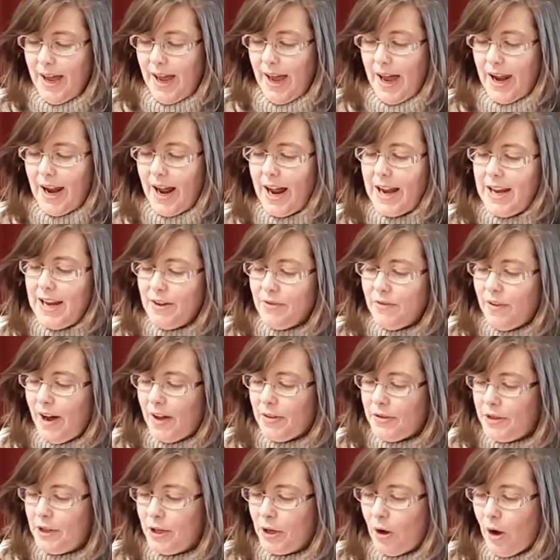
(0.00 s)
And I live
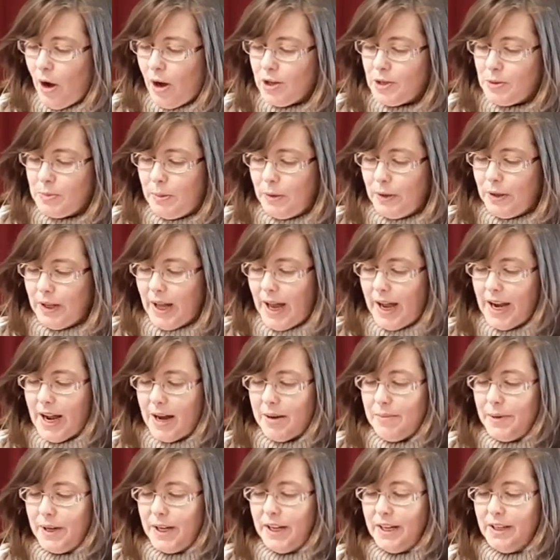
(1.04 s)
out the gospel and
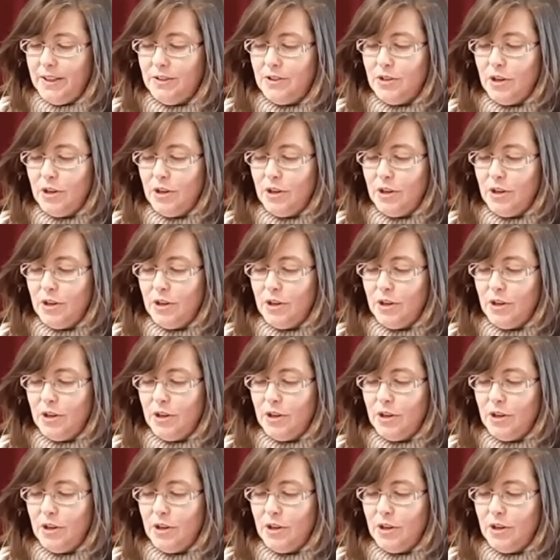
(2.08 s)
I begin